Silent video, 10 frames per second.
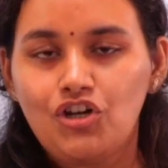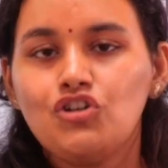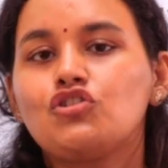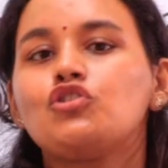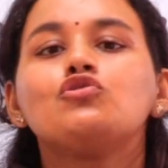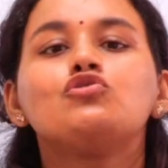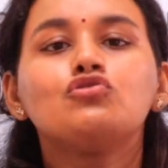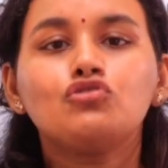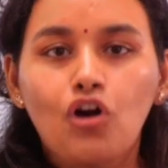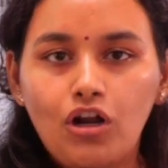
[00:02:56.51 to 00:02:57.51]
So you
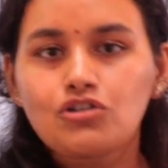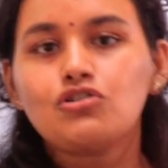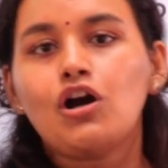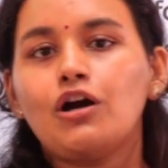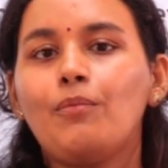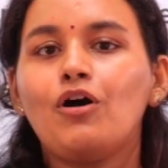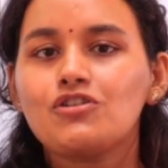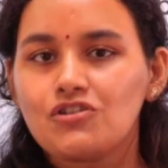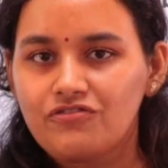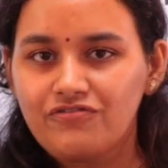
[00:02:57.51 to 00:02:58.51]
do not talk
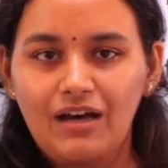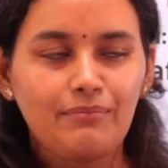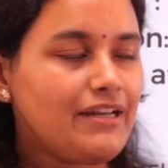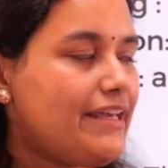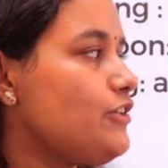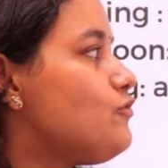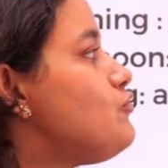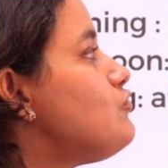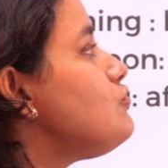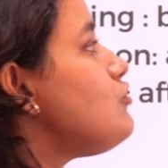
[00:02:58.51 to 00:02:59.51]
about your family, you
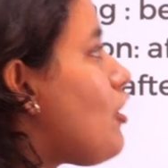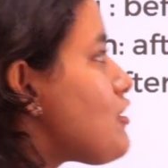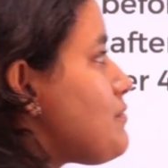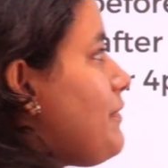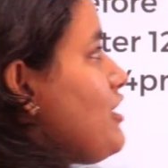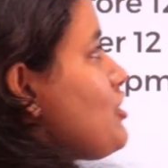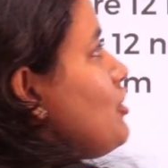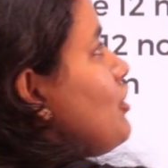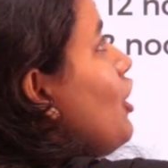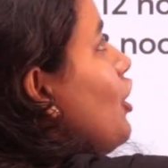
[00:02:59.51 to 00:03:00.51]
do not
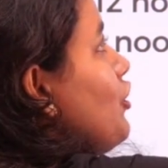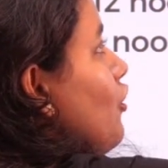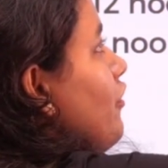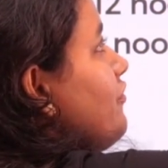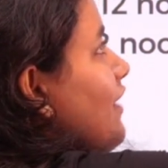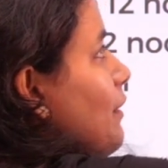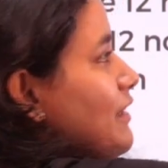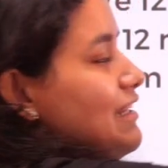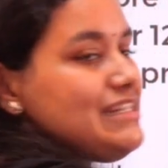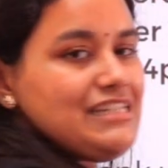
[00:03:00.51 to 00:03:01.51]
mention your
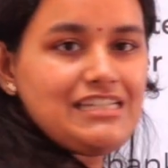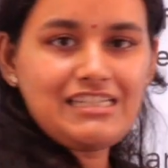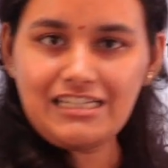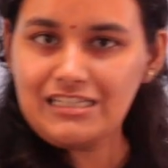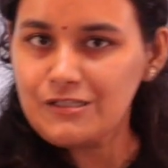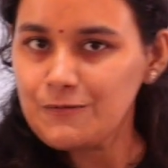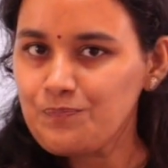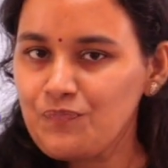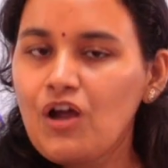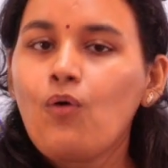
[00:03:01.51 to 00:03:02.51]
family details.
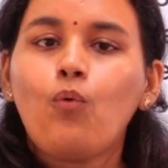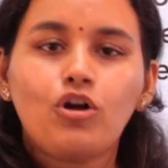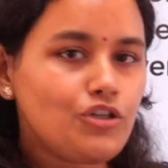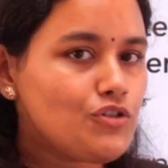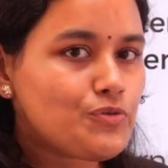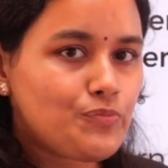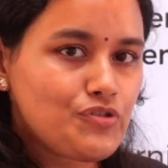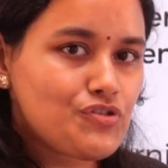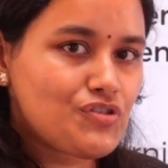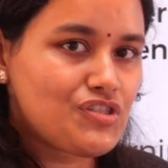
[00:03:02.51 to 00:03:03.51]
What are you
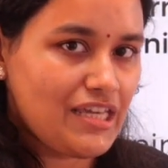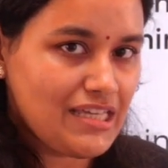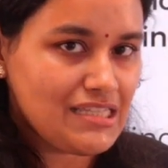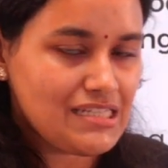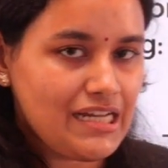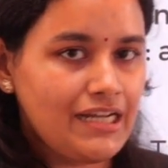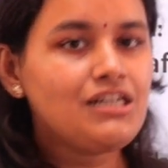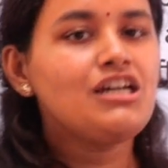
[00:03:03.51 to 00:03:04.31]
supposed to say instead?